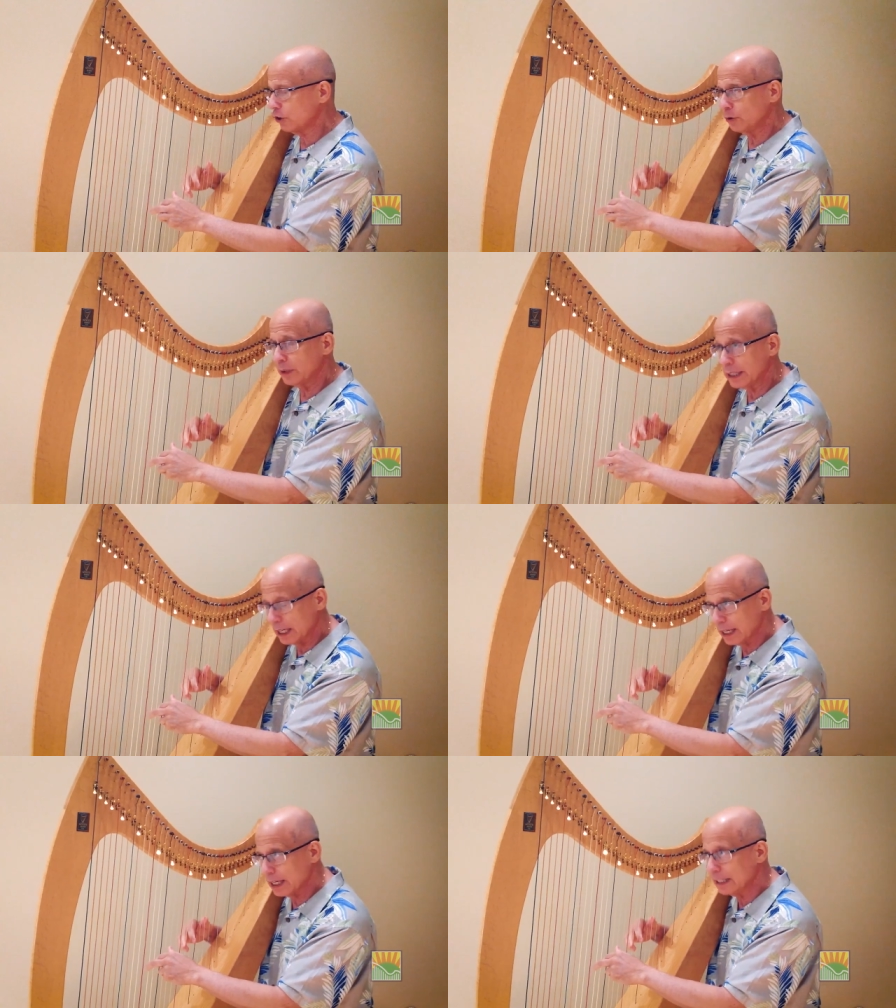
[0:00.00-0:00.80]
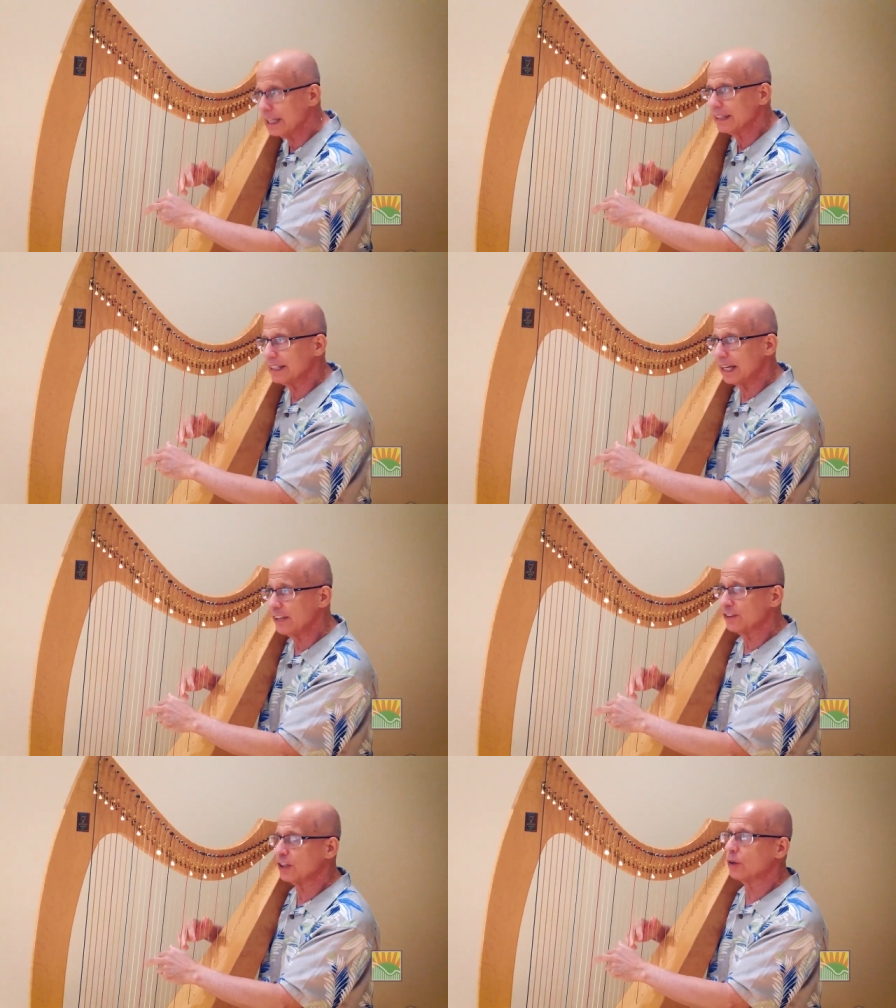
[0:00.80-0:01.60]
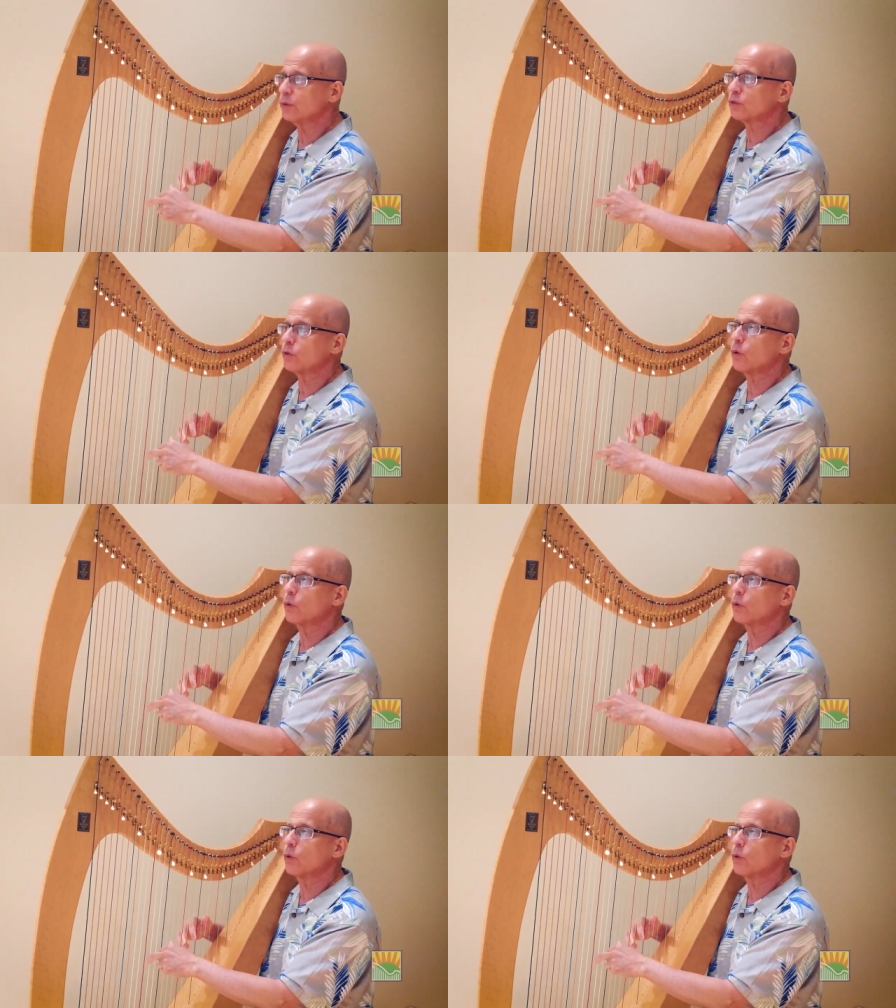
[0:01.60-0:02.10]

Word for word: you again the eighth notes,